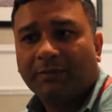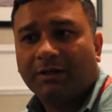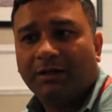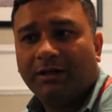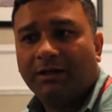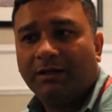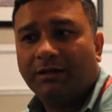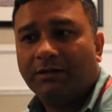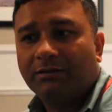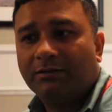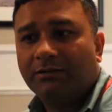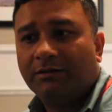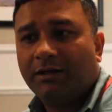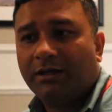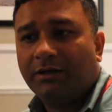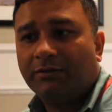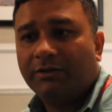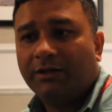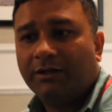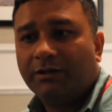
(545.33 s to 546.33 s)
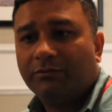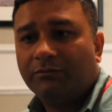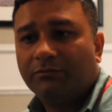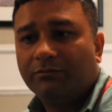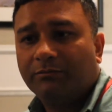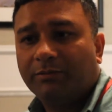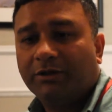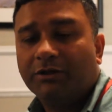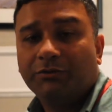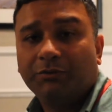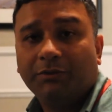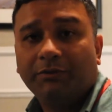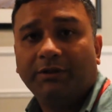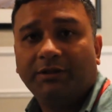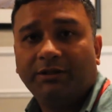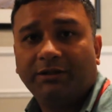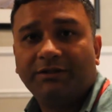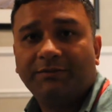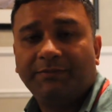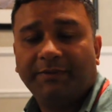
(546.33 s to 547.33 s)
Now that, because we were
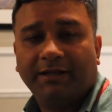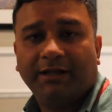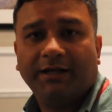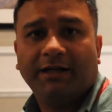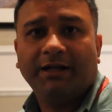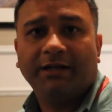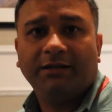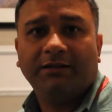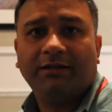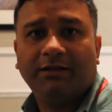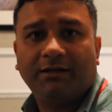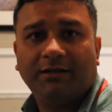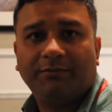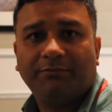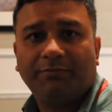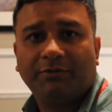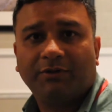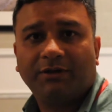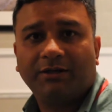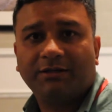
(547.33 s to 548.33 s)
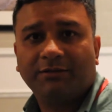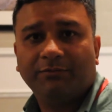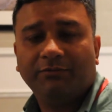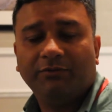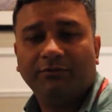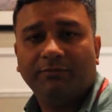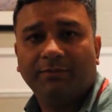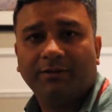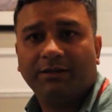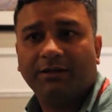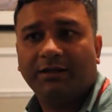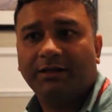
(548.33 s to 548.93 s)
the spearheading the progressive movement,